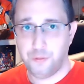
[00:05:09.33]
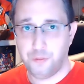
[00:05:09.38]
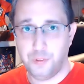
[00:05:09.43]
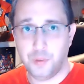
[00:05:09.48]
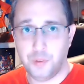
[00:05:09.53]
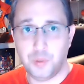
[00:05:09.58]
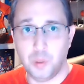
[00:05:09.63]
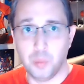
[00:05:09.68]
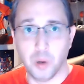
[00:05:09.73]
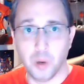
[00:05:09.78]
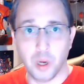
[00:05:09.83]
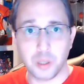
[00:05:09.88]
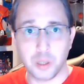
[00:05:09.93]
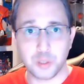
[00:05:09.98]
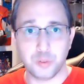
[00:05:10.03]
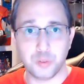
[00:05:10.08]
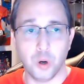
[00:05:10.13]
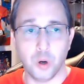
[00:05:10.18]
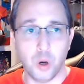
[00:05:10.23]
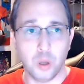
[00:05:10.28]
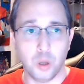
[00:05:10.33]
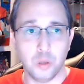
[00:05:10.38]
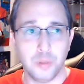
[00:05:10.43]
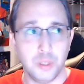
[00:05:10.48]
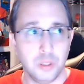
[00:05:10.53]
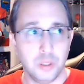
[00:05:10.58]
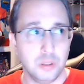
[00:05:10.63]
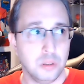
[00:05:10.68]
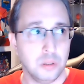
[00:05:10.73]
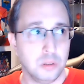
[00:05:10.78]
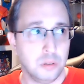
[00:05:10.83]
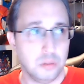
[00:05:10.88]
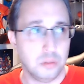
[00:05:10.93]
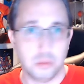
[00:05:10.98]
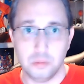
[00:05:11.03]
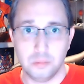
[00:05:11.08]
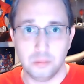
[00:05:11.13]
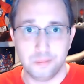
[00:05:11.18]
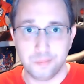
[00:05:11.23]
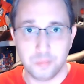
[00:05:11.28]
like $50 for all of it.
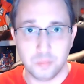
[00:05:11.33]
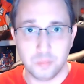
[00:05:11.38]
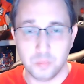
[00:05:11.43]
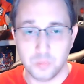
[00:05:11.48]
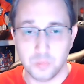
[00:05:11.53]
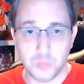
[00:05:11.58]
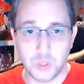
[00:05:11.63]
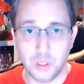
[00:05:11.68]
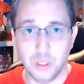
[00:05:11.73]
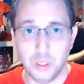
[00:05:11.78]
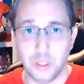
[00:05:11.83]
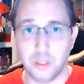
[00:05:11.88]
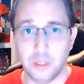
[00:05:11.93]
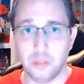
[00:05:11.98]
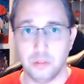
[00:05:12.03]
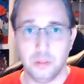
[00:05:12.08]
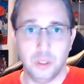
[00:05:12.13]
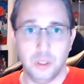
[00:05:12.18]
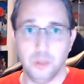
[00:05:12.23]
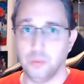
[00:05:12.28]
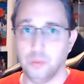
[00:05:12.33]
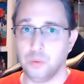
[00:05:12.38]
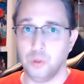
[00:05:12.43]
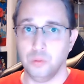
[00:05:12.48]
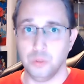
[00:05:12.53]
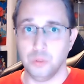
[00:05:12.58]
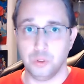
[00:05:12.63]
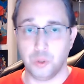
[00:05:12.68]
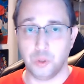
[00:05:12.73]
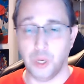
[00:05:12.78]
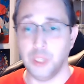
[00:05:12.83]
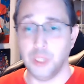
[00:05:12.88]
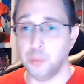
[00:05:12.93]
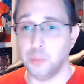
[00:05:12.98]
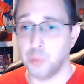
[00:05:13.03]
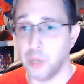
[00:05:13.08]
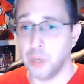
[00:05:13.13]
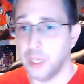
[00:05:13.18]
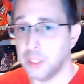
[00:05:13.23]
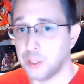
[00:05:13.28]
So like, crazy
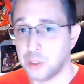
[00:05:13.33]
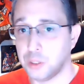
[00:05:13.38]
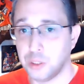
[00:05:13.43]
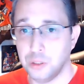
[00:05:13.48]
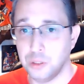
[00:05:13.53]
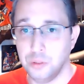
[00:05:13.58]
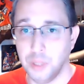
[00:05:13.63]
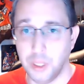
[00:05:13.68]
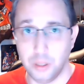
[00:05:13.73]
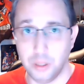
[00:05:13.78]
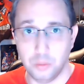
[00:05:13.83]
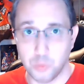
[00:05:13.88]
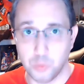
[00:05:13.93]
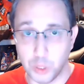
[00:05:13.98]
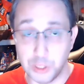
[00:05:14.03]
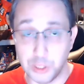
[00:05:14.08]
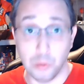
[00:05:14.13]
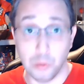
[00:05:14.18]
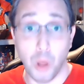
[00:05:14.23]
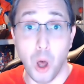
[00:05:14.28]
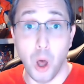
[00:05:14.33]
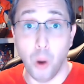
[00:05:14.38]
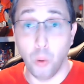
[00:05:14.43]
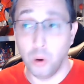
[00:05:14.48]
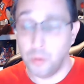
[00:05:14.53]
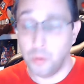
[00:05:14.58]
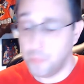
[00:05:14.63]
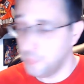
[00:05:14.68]
price, like crazy low.